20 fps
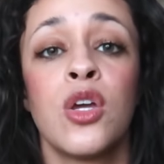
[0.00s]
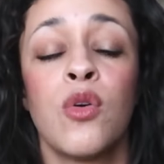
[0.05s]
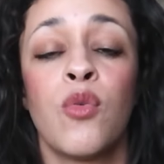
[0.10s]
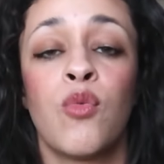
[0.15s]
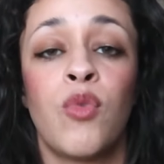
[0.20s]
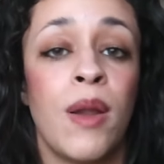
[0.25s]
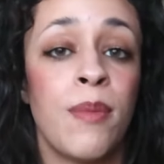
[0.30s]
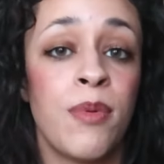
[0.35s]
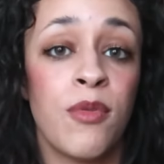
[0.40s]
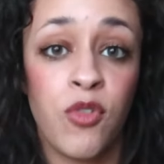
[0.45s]

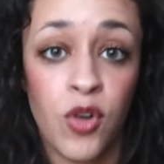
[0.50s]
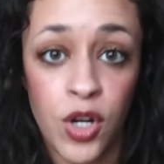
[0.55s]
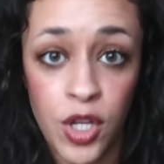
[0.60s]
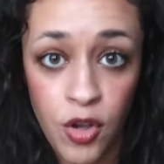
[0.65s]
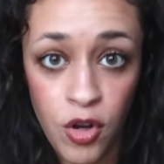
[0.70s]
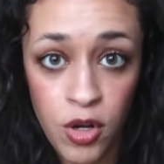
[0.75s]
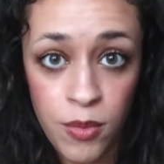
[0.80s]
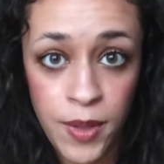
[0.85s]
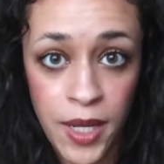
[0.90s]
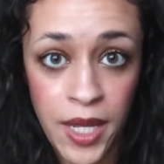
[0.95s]
Right before you
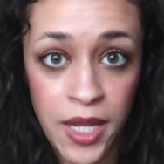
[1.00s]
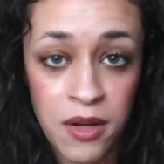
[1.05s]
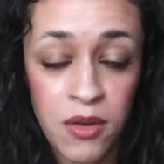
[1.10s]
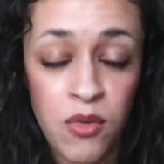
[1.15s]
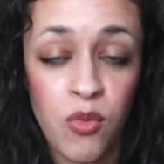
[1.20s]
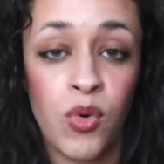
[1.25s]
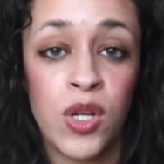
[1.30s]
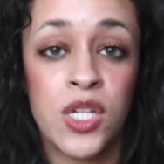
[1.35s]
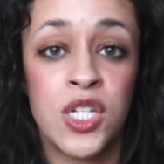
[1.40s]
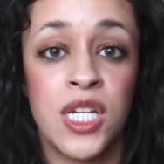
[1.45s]
go to bed,
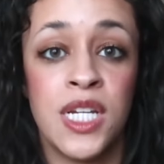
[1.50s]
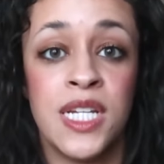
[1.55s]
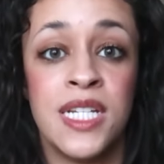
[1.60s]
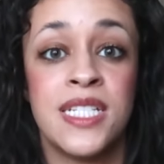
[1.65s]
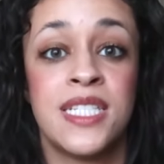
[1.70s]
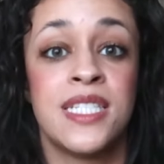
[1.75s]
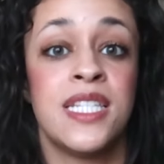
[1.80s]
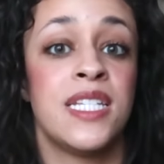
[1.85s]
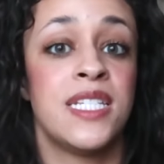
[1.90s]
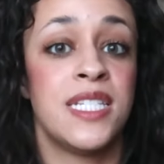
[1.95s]
which
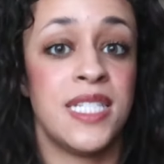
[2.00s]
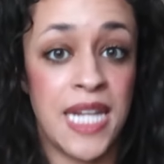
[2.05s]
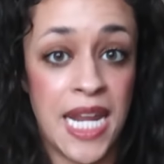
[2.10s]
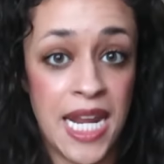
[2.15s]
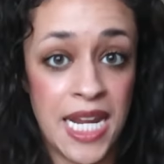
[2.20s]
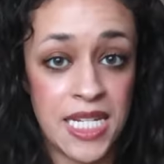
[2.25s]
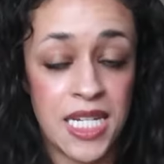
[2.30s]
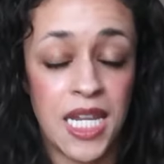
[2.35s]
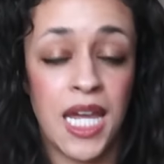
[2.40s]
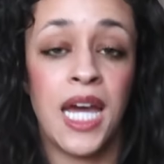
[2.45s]
is the
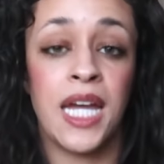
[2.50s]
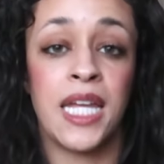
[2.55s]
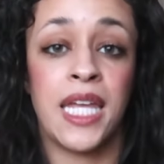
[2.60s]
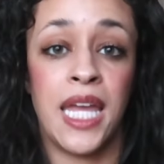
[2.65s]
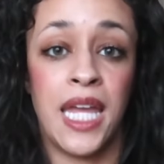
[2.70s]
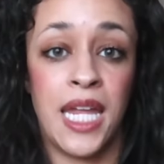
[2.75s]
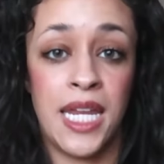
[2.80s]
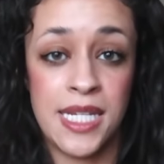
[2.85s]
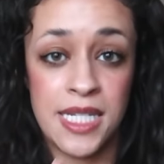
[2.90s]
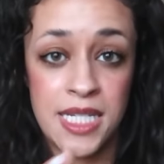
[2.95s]
state
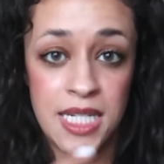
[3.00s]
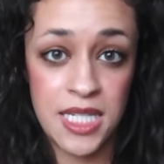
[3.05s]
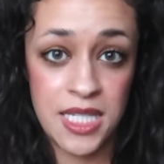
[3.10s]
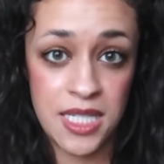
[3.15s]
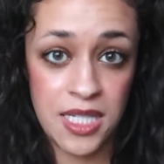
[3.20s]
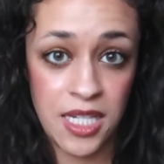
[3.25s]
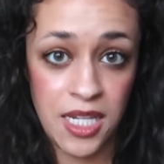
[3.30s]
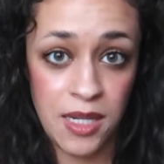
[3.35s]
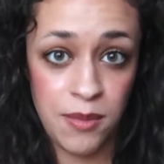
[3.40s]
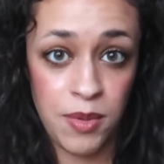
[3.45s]
akin to
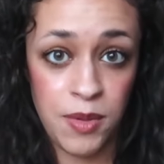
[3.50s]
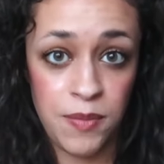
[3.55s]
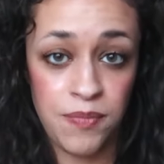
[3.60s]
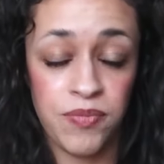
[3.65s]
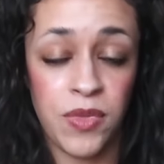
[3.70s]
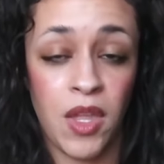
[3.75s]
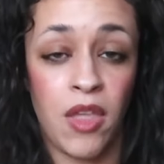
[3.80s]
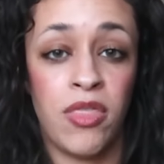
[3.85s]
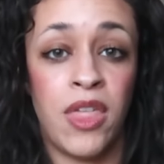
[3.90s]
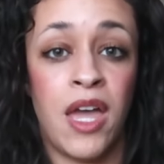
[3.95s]
sleep,
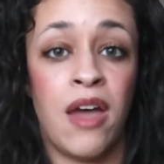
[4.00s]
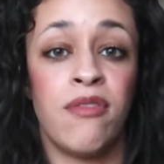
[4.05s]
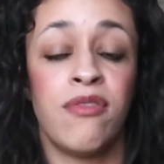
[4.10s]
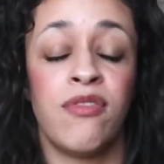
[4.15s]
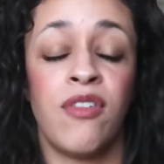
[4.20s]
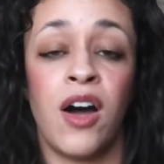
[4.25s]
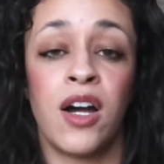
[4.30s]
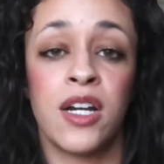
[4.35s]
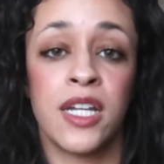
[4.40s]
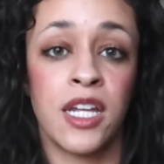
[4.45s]
that
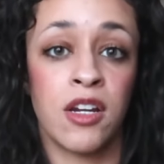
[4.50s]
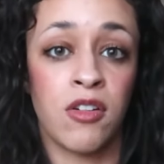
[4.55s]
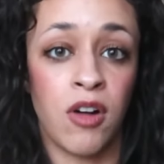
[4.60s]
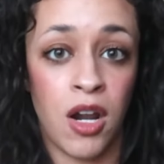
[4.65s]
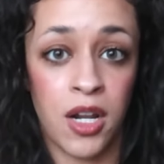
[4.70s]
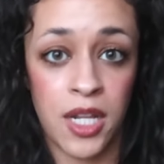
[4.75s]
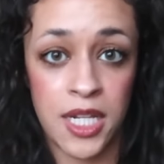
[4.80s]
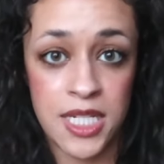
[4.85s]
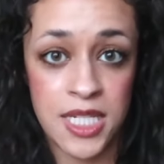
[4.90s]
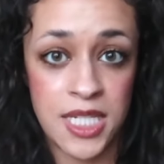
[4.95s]
foggy,
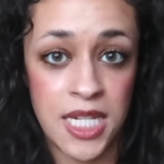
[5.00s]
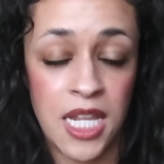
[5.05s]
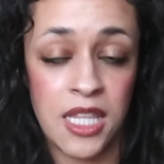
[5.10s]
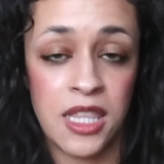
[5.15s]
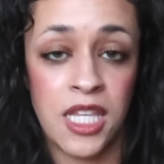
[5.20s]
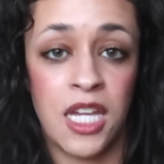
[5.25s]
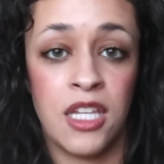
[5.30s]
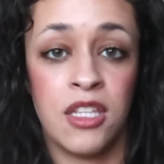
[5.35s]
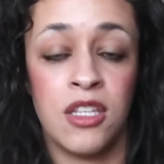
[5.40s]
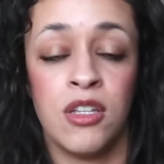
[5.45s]
groggy state
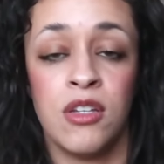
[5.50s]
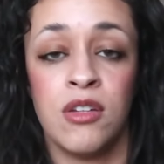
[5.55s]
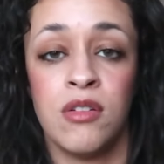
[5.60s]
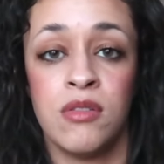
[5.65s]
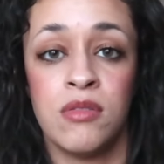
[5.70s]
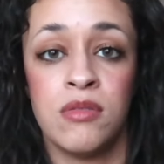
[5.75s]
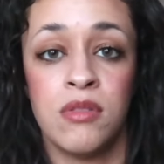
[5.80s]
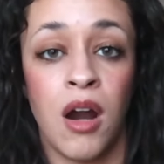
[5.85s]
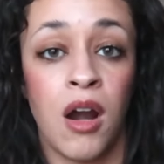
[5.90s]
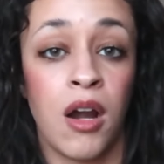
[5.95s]
that
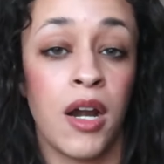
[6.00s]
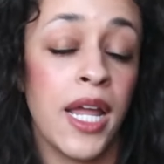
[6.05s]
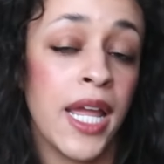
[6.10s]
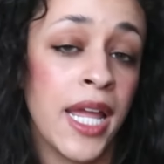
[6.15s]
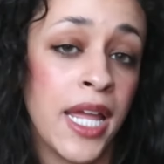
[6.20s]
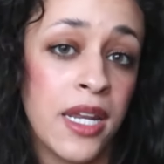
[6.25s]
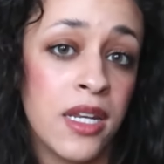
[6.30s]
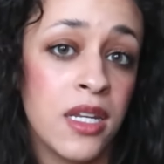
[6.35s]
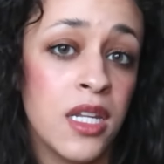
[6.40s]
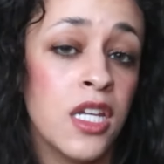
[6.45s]
you are
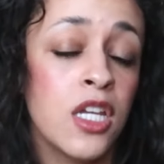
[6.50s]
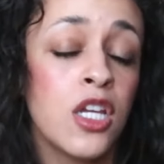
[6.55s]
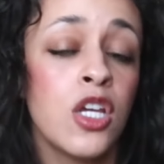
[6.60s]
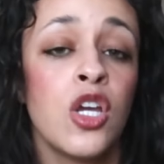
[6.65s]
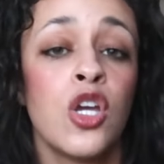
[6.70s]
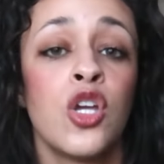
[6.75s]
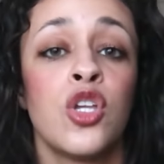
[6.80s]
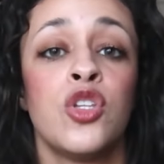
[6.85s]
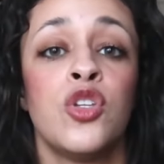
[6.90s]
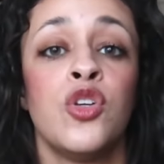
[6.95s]
in,
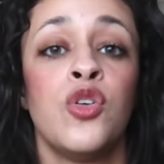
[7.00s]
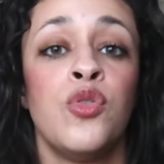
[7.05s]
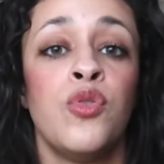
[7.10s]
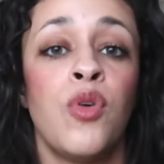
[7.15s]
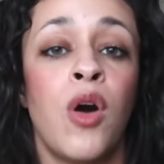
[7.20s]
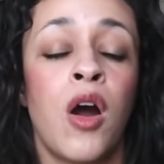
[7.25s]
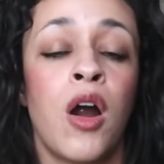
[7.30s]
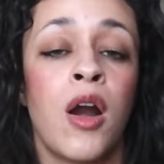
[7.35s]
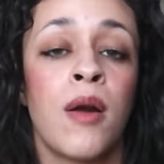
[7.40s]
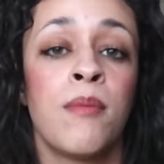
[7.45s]
you
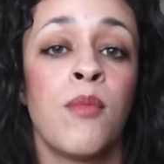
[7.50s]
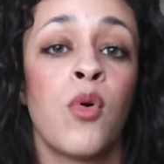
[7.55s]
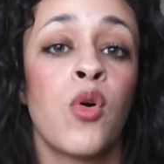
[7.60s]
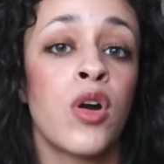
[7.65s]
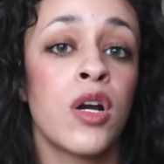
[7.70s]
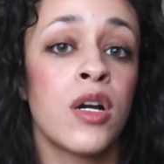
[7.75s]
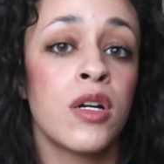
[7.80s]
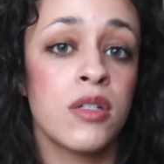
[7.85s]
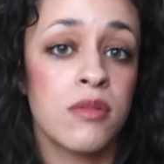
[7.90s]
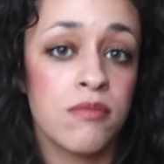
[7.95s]
are
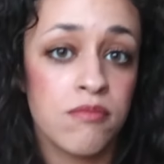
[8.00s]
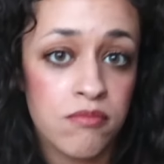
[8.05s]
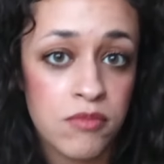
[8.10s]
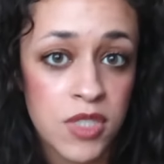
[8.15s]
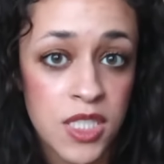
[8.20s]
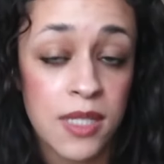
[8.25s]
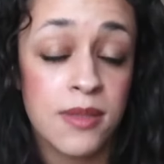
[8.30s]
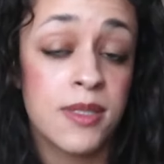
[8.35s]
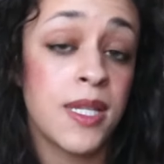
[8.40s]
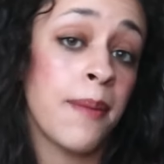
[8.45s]
more
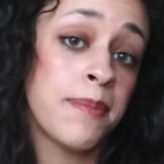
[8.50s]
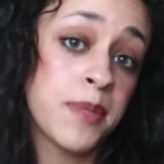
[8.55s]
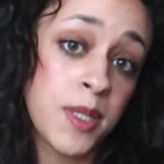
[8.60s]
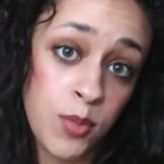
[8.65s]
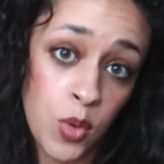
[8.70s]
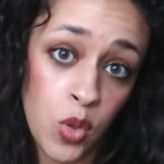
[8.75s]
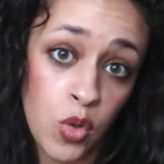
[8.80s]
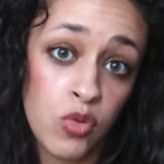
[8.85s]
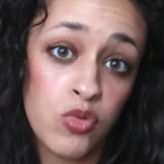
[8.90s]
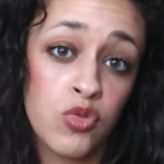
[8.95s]

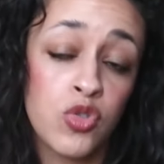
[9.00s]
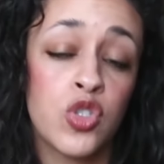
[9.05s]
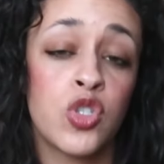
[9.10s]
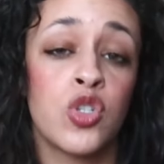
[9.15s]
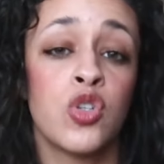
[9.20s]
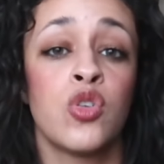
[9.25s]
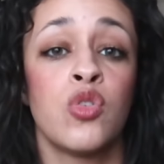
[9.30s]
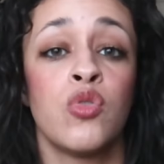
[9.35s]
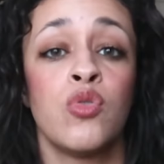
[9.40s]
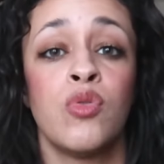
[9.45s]
susceptible
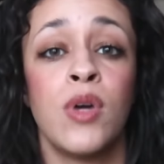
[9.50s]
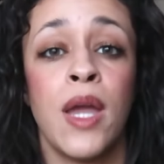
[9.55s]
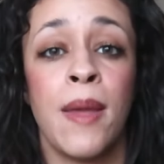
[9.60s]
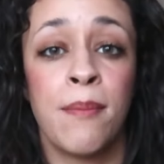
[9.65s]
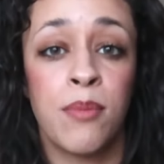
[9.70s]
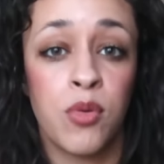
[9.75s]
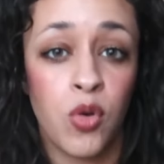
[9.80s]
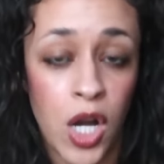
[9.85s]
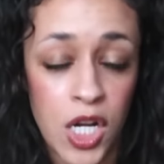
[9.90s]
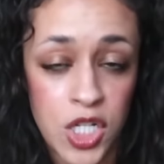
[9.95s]
to
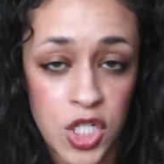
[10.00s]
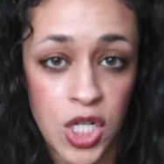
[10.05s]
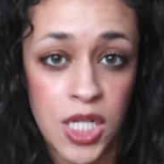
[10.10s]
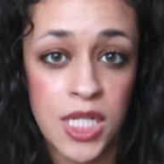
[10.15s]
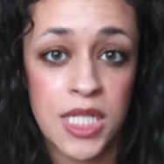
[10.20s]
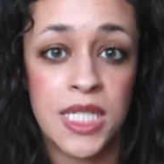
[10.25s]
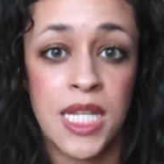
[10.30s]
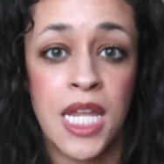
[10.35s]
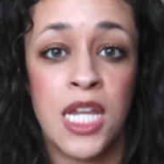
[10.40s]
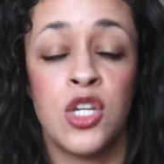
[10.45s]

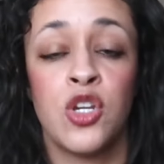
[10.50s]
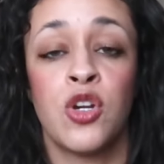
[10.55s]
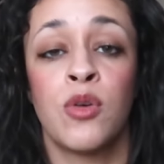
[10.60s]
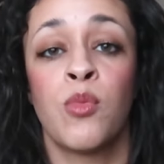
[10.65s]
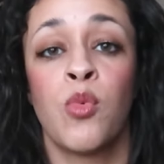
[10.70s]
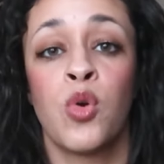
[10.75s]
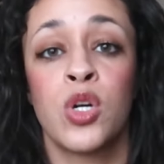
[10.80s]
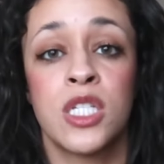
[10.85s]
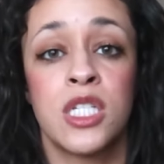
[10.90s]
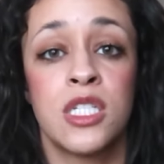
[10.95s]
impressions and you're
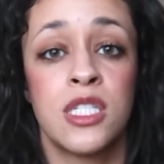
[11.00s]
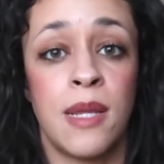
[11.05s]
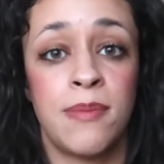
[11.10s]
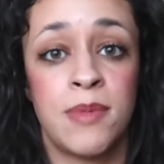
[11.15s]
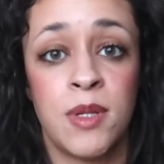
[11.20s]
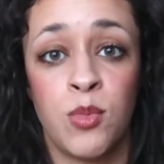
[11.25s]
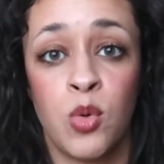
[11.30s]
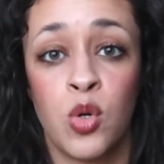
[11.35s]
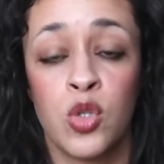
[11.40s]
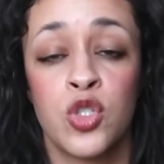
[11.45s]
more
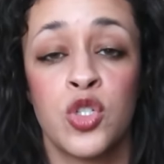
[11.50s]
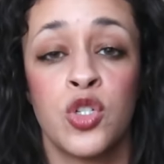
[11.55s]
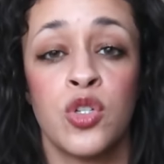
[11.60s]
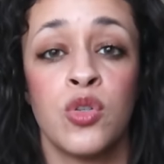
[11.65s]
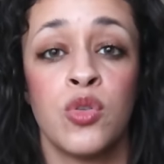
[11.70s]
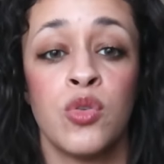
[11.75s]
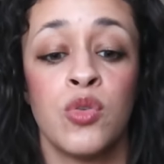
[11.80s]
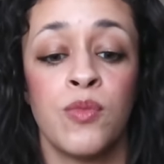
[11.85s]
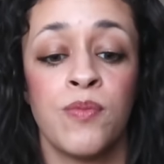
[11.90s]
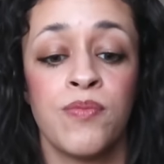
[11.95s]
susceptible
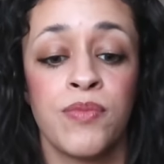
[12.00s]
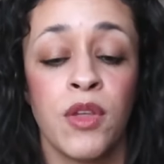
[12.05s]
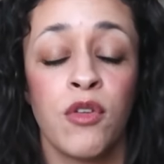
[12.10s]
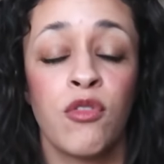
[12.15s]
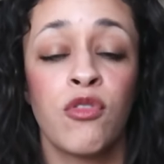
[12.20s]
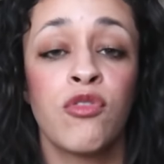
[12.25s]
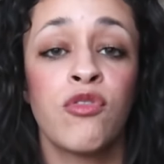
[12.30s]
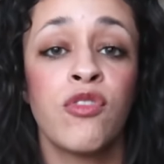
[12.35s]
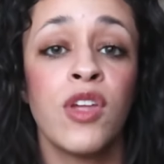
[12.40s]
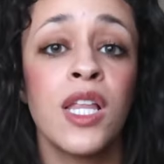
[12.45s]
to
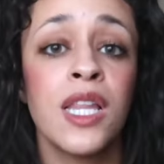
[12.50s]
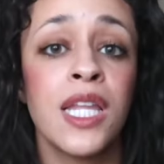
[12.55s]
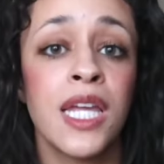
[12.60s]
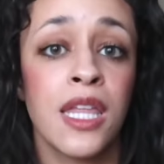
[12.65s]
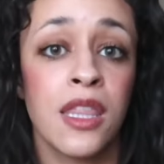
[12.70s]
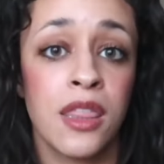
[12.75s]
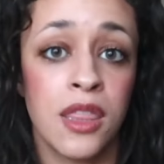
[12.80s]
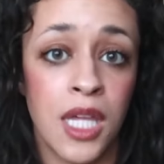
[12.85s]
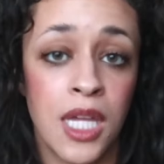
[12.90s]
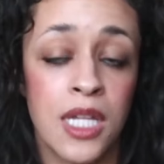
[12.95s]

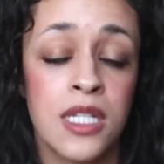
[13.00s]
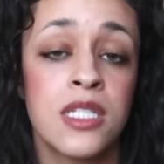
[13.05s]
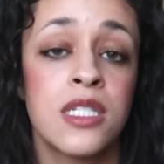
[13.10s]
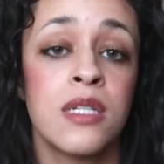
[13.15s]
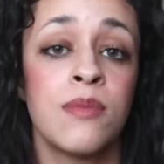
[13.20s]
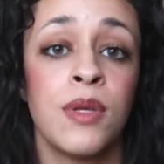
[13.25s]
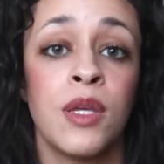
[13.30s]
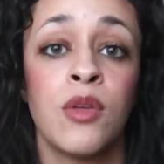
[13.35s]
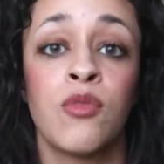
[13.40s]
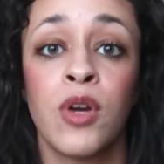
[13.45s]
feeling things
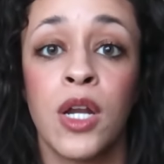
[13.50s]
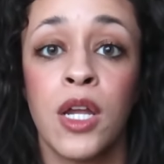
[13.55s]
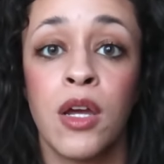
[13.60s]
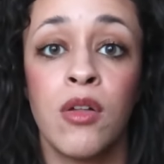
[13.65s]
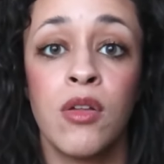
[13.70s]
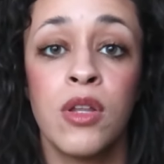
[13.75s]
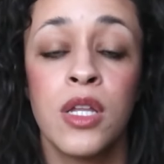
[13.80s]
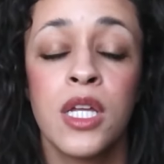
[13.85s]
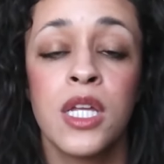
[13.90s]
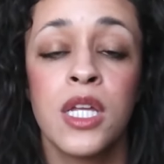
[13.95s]
to be real.